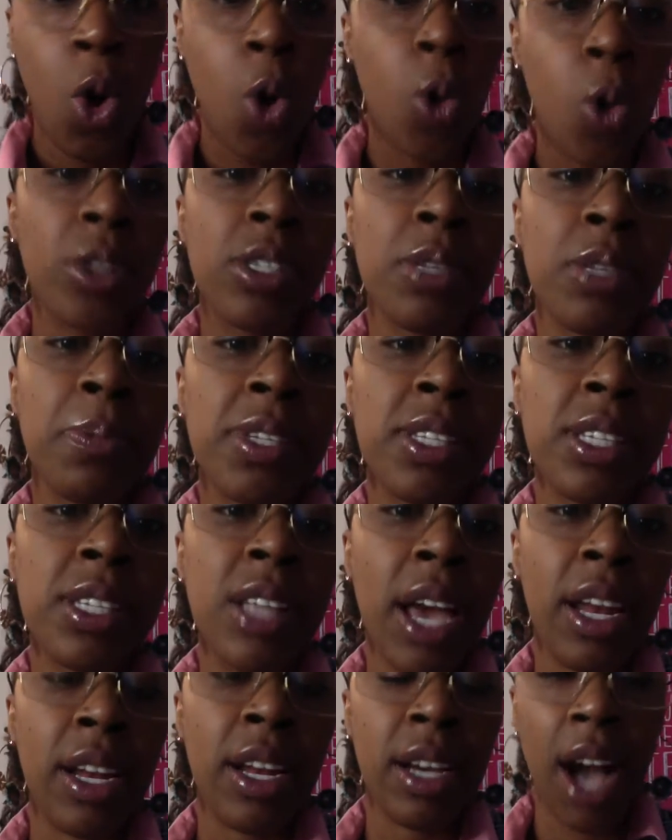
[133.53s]
or some
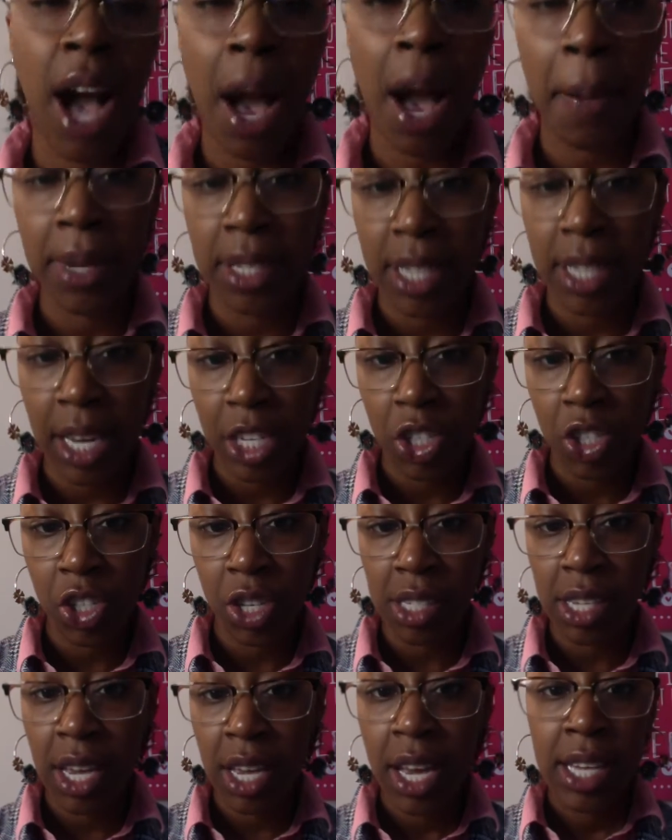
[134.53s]
slight
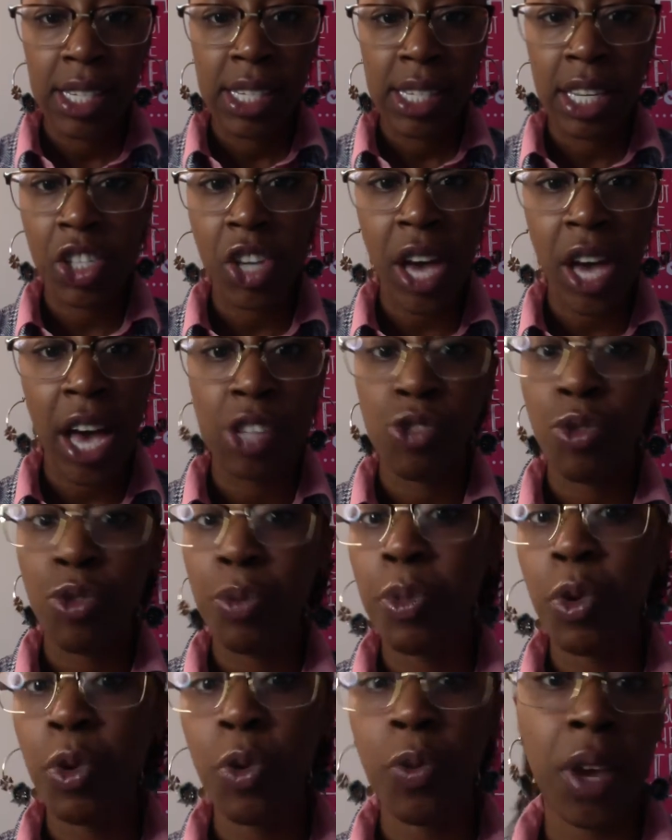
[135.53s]
accommodations such as
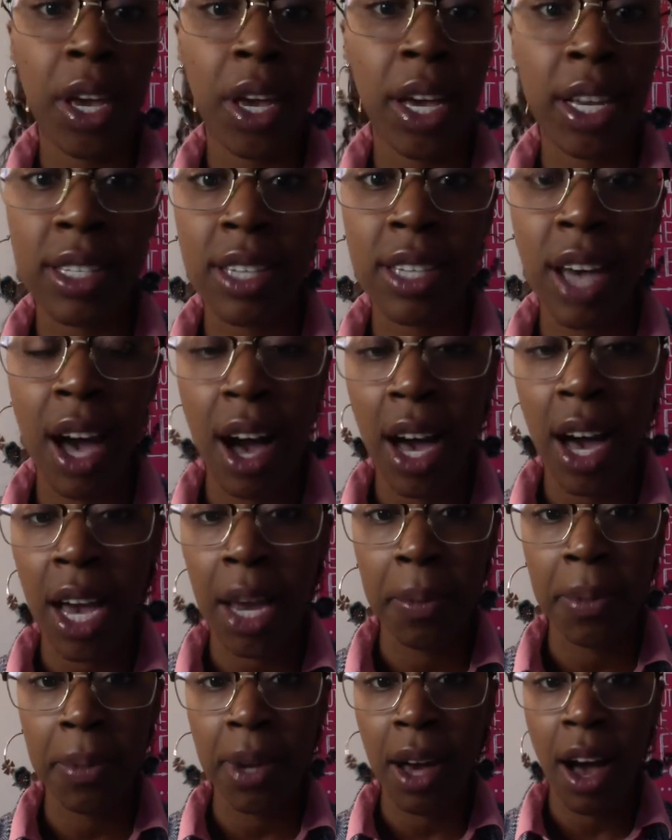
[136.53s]
removing
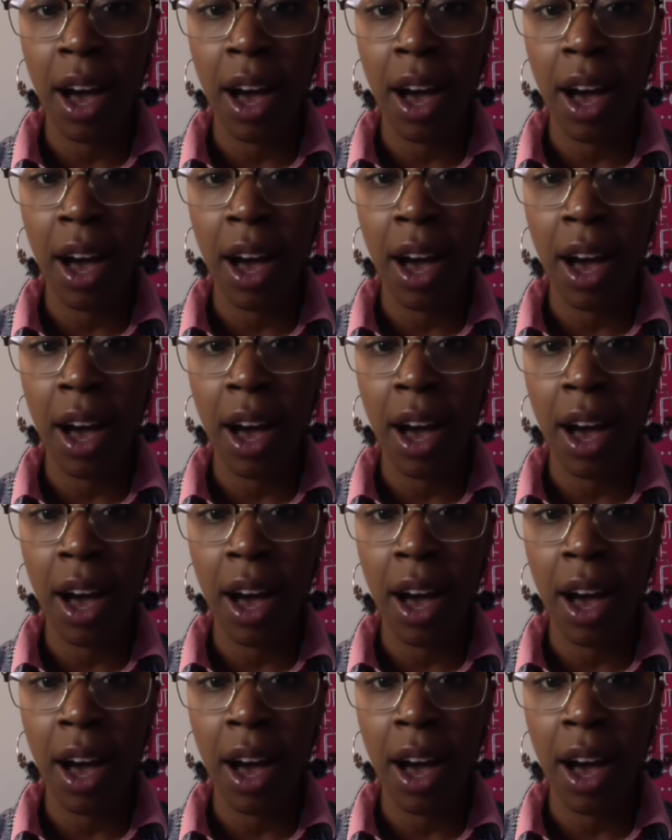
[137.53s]
timed